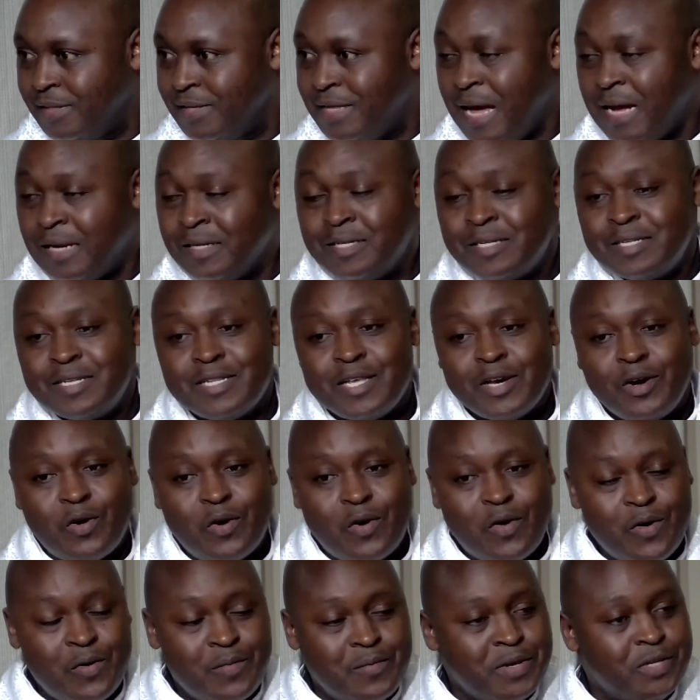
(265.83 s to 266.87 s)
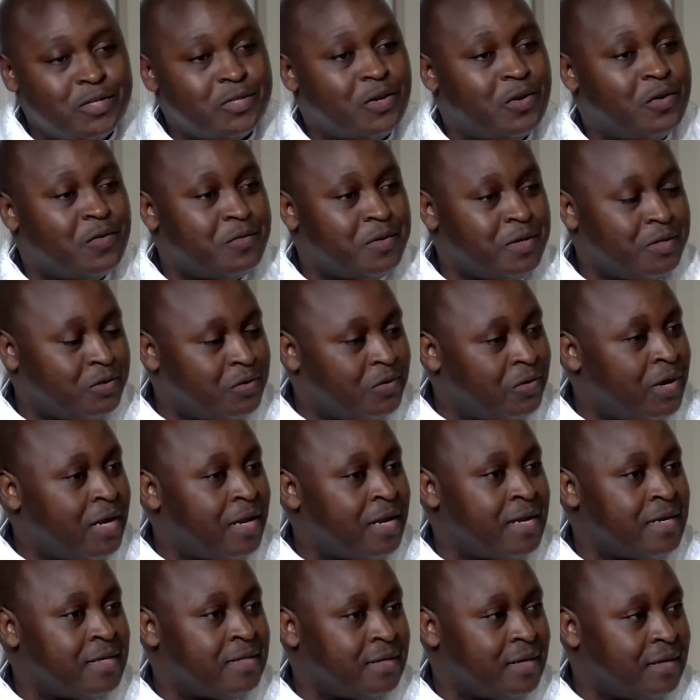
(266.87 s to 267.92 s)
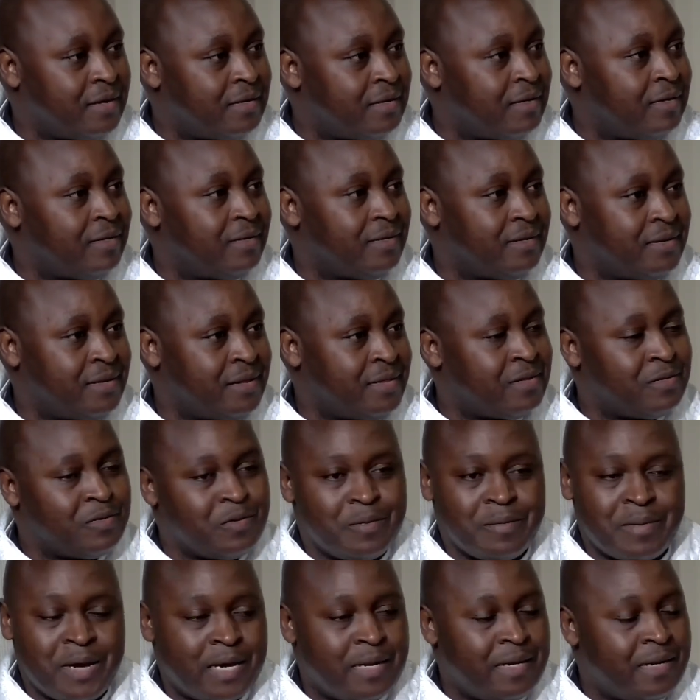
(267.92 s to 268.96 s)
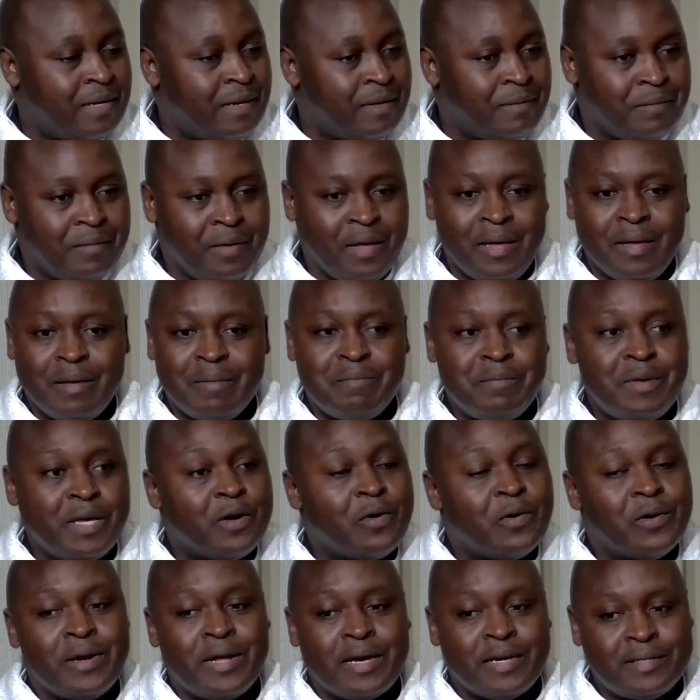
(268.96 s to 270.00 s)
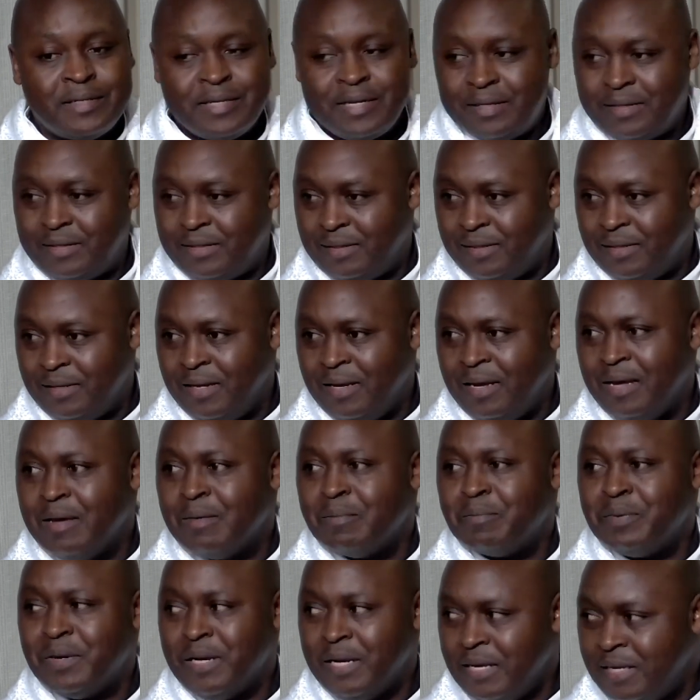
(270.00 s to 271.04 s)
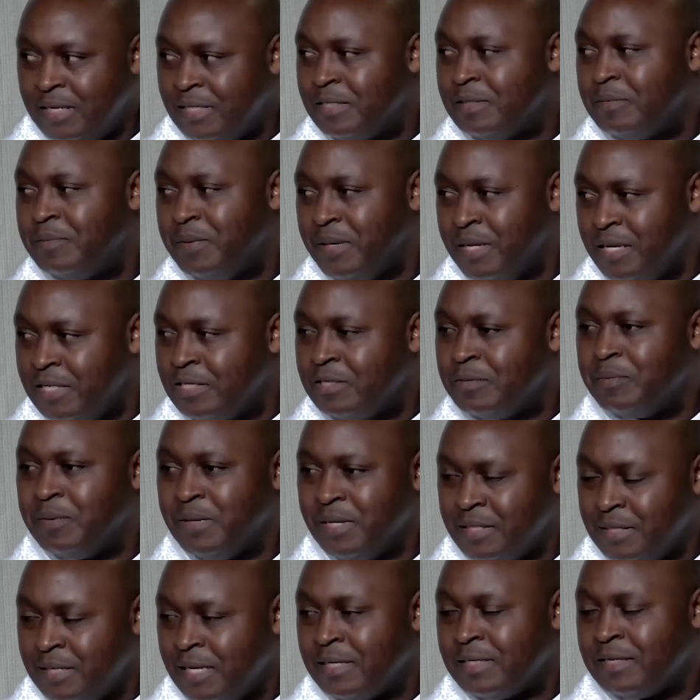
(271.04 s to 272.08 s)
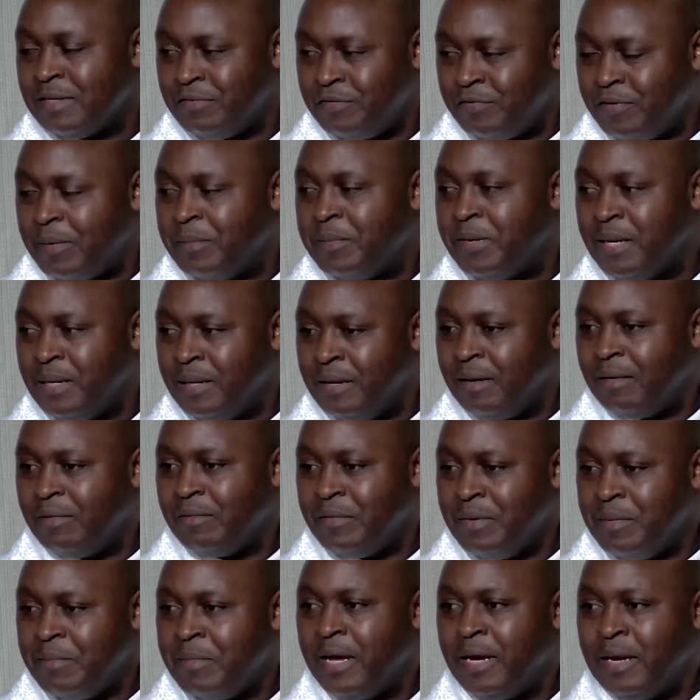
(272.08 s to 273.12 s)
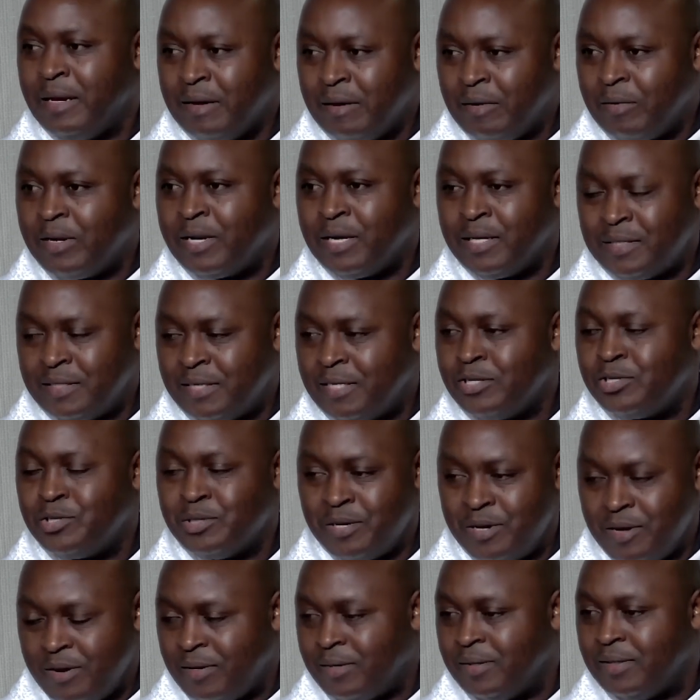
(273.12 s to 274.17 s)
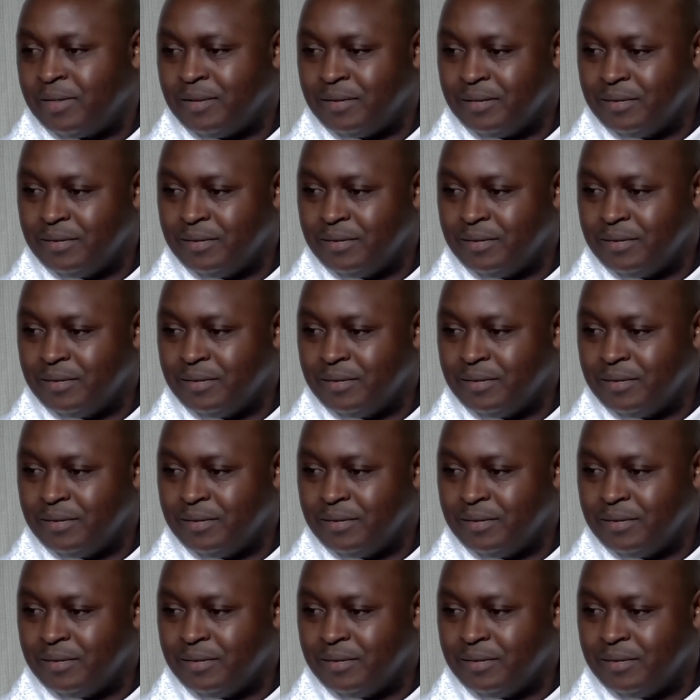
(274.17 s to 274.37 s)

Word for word: That's the core mission of this organization. Just remind them, be connected. Please, please, please, as a family, remain connected to God.